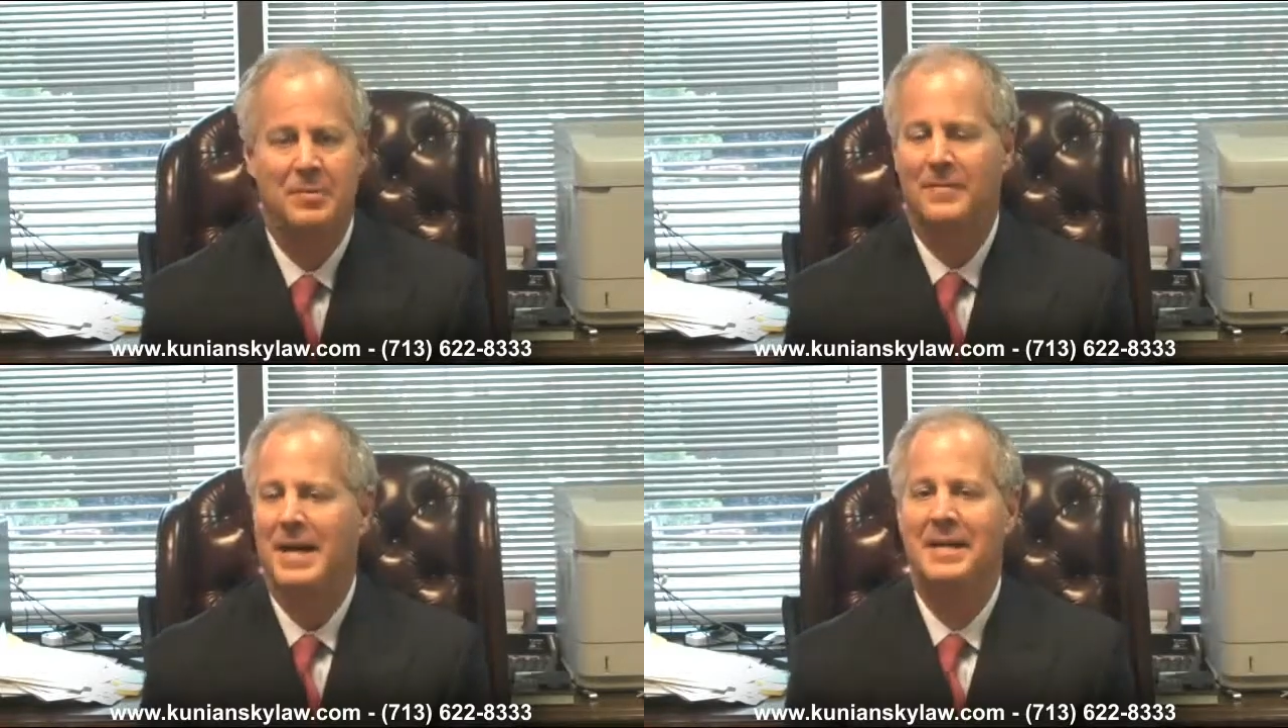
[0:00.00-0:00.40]

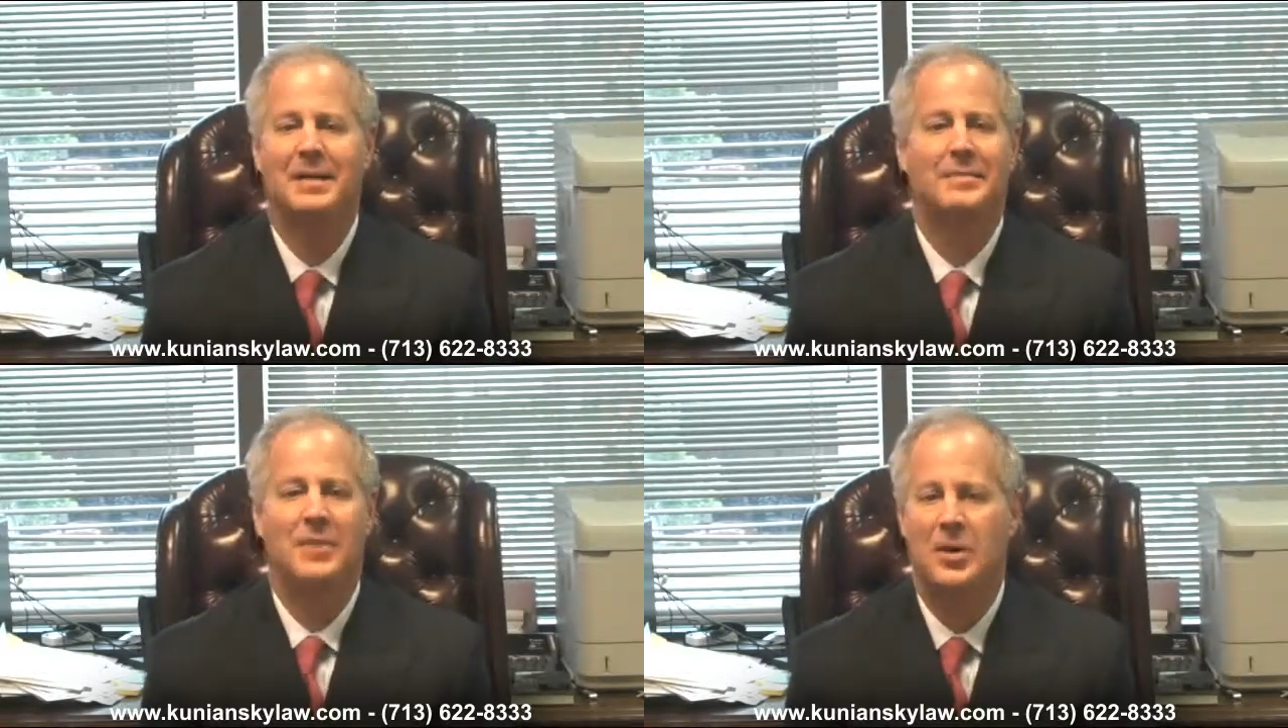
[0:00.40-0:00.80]

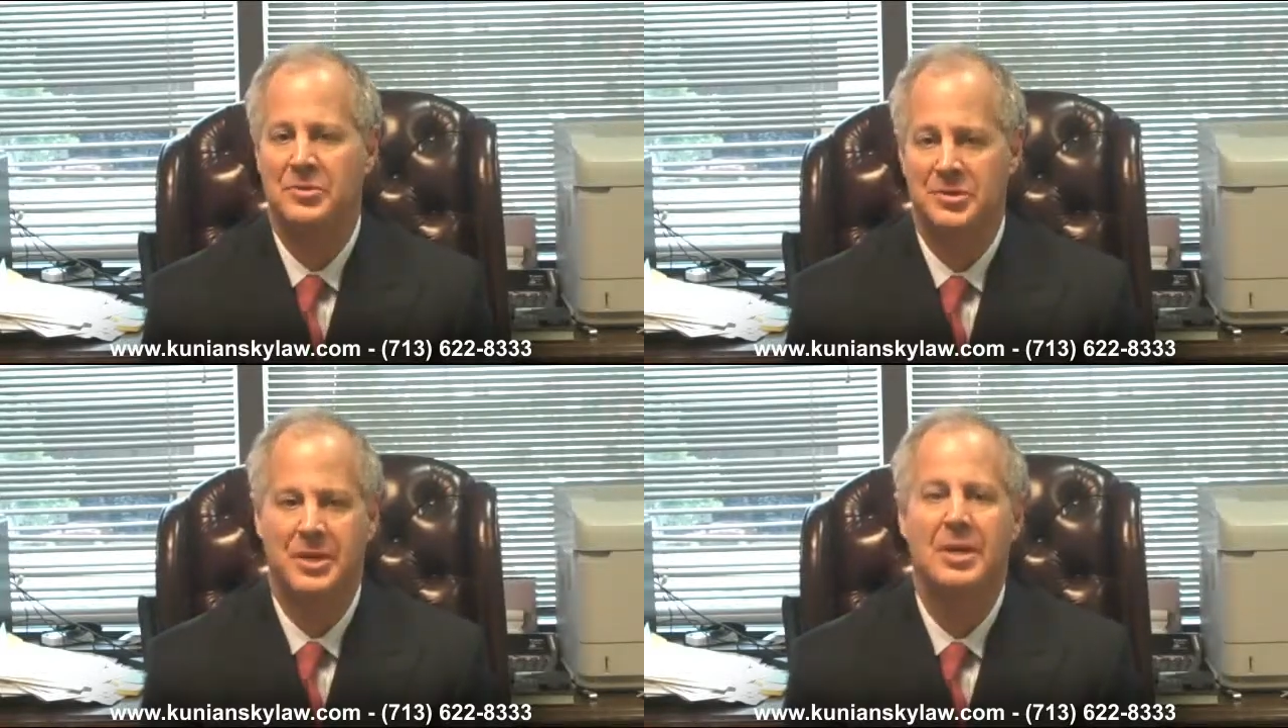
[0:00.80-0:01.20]
providing a
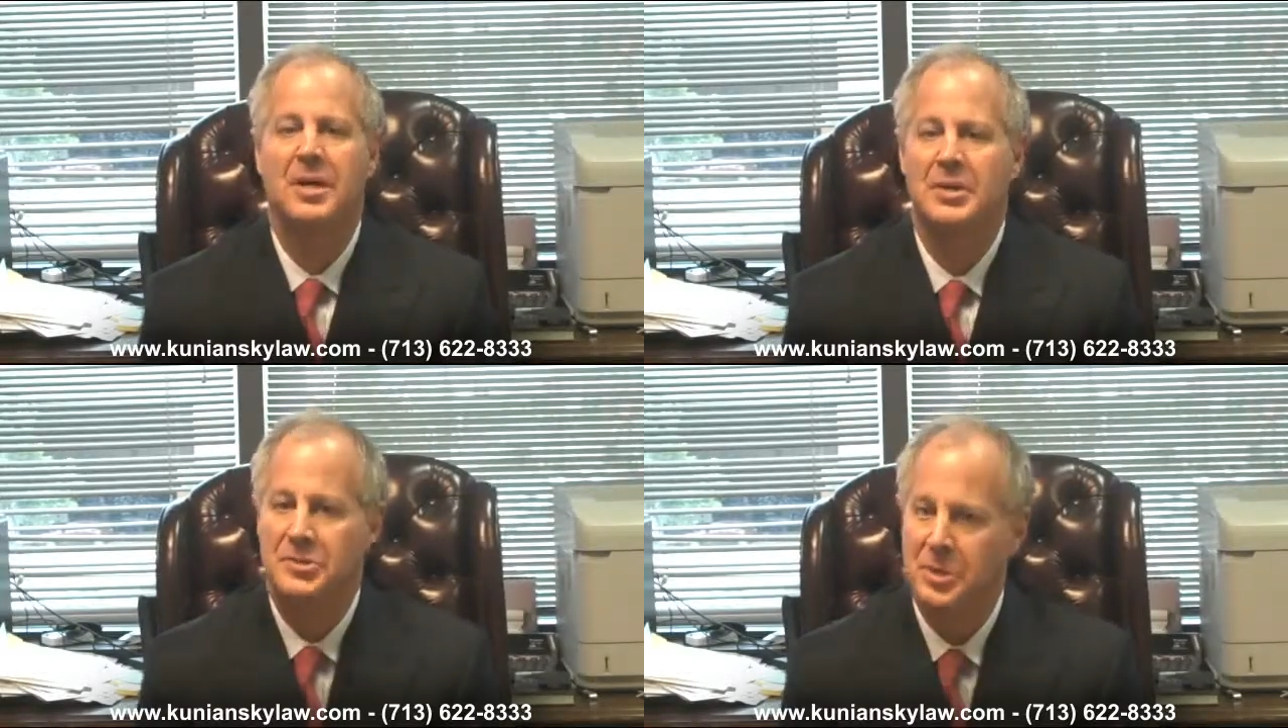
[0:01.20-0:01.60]
false
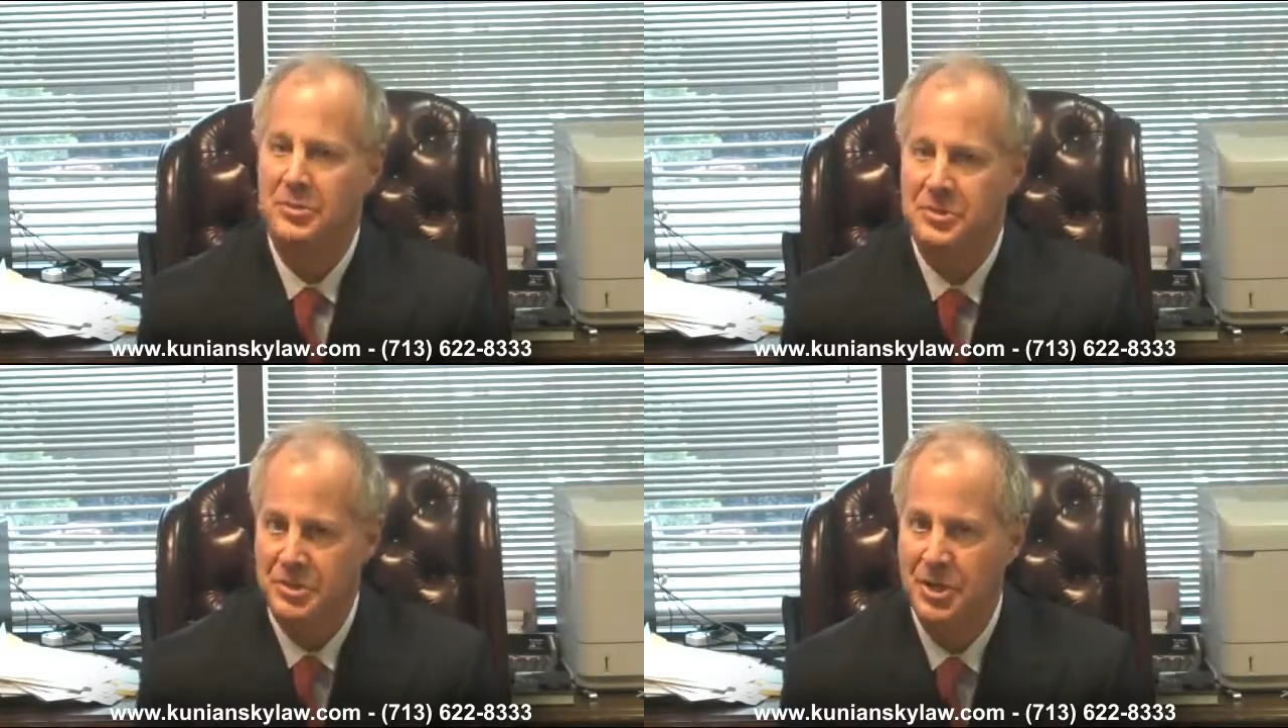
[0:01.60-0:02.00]

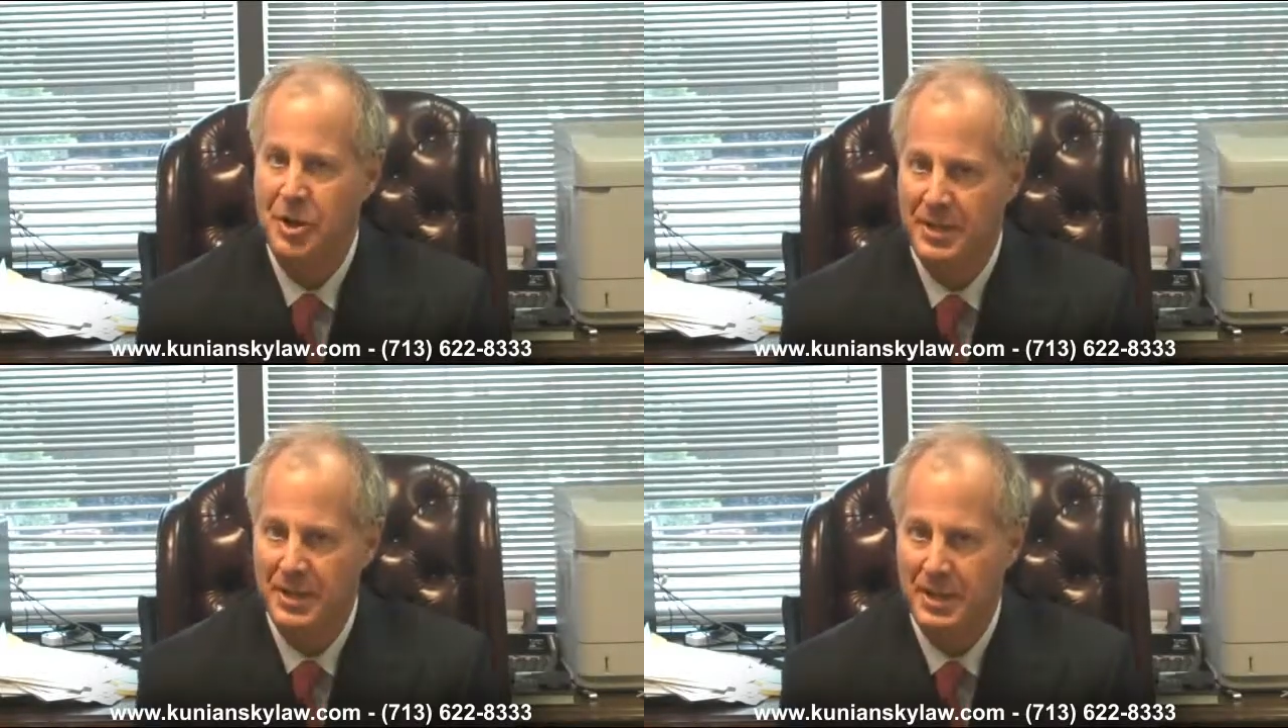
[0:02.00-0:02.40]
social
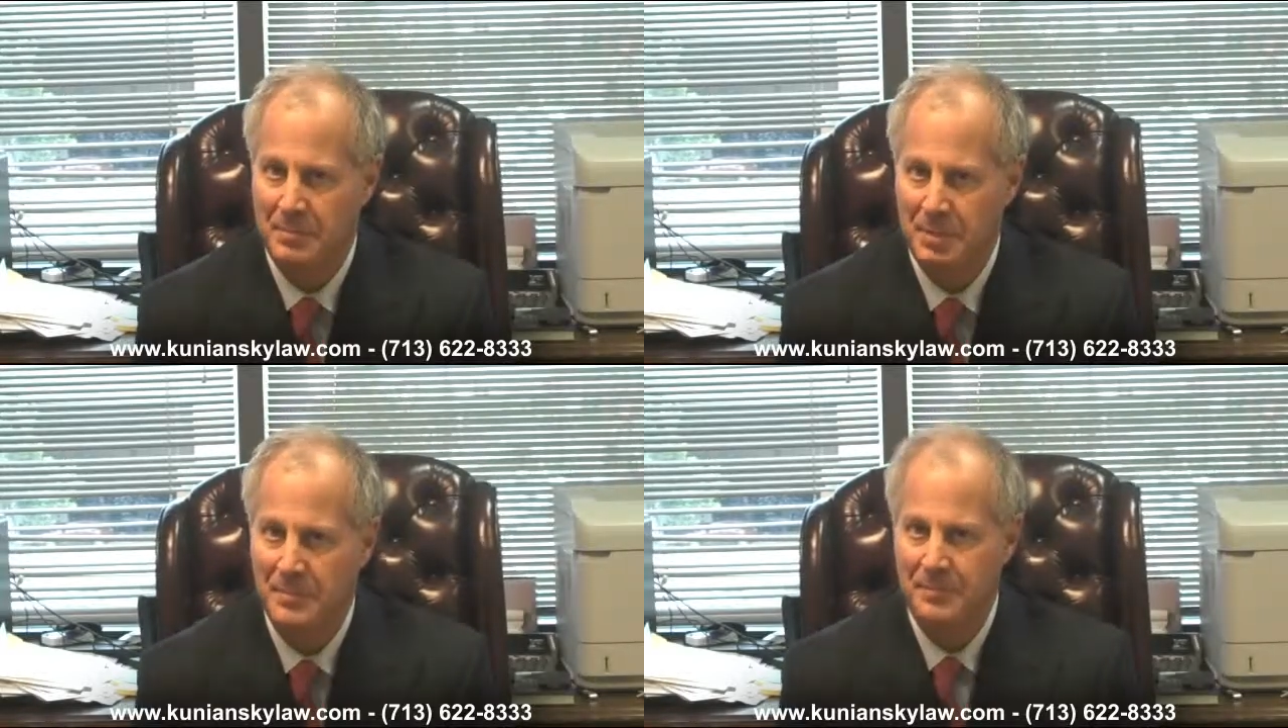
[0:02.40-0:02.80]
security
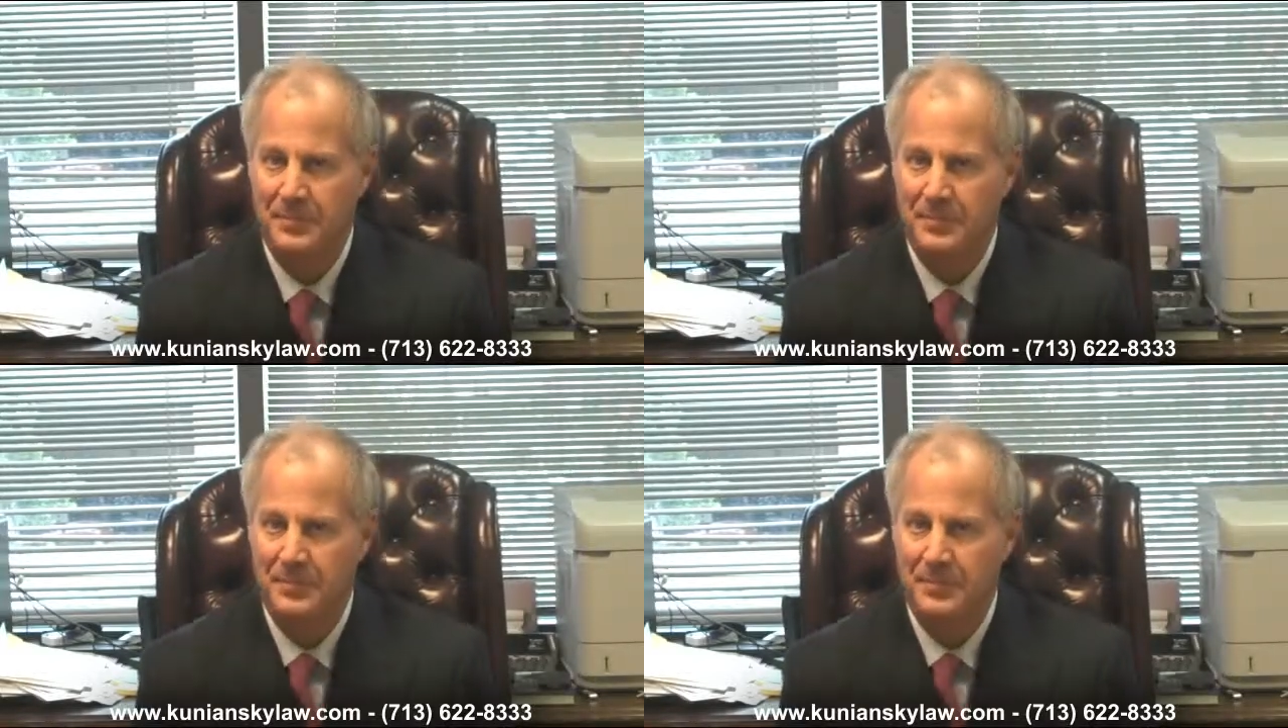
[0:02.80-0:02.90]
number.